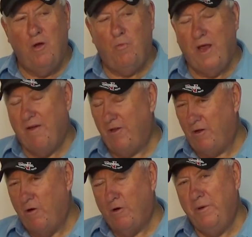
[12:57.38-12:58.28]
We have the
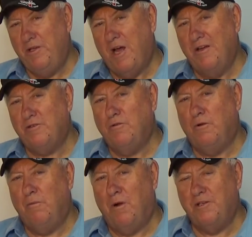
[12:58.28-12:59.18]
Cocoa Beach High
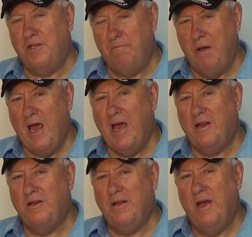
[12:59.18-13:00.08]
School Marching
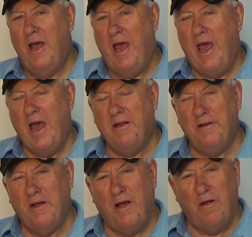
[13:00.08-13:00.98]
Band
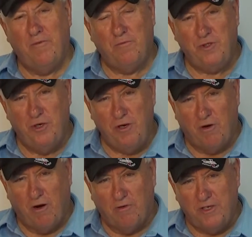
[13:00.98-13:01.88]
and uh, Junior
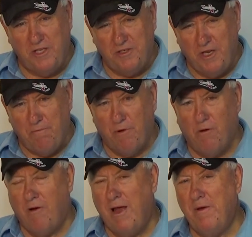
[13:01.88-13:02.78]
ROTC
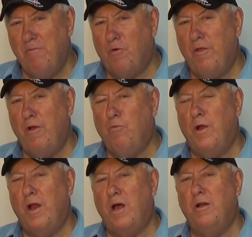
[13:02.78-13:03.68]
program, and more than
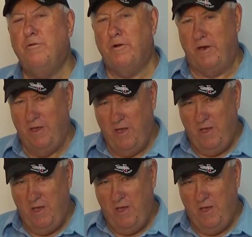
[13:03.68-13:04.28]
100